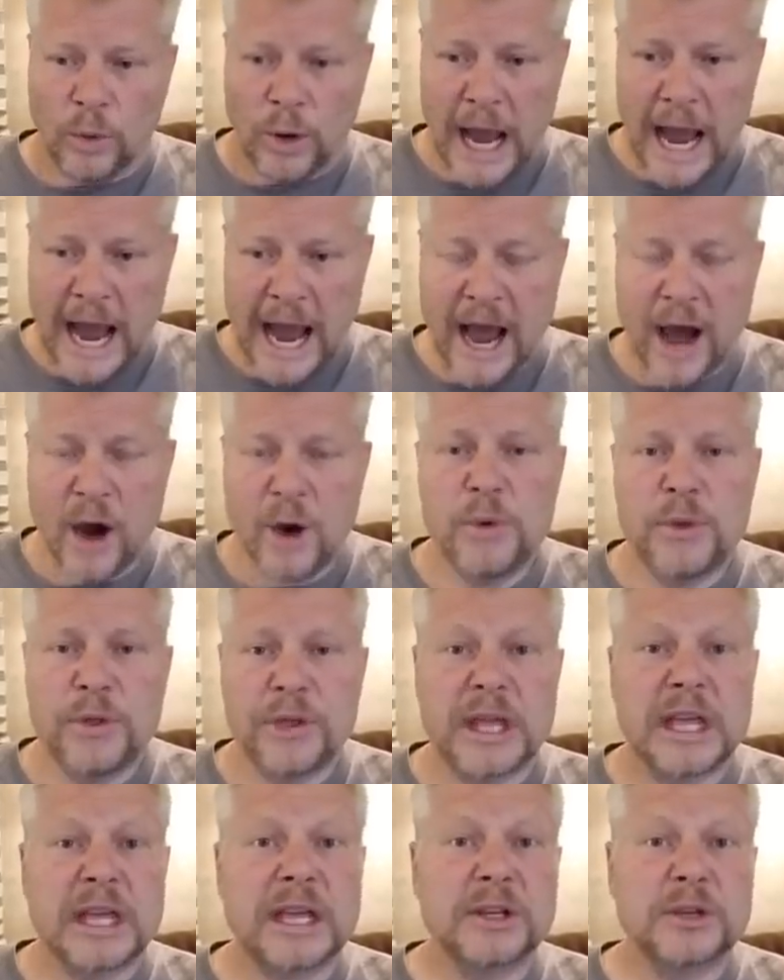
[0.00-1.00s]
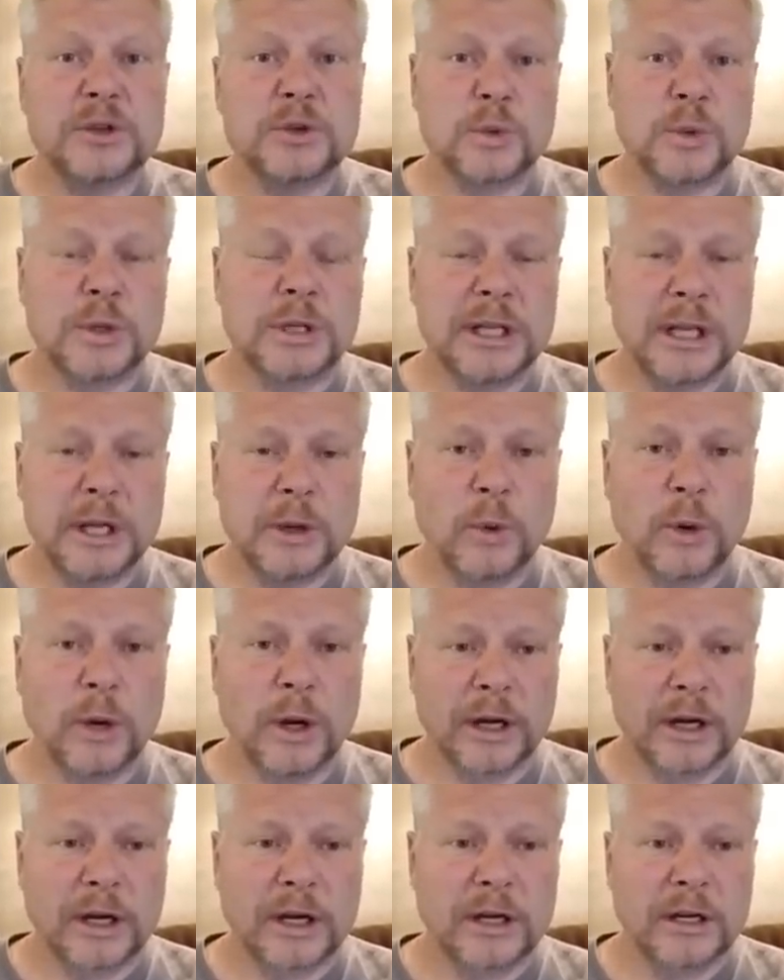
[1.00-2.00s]
how things really
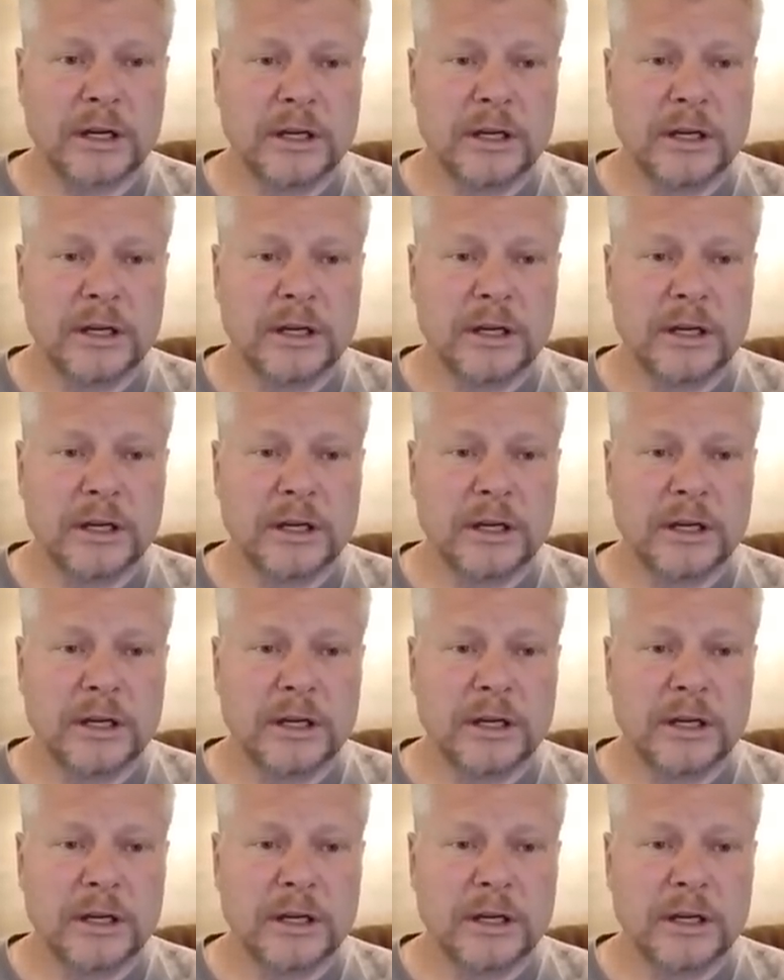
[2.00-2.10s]
work.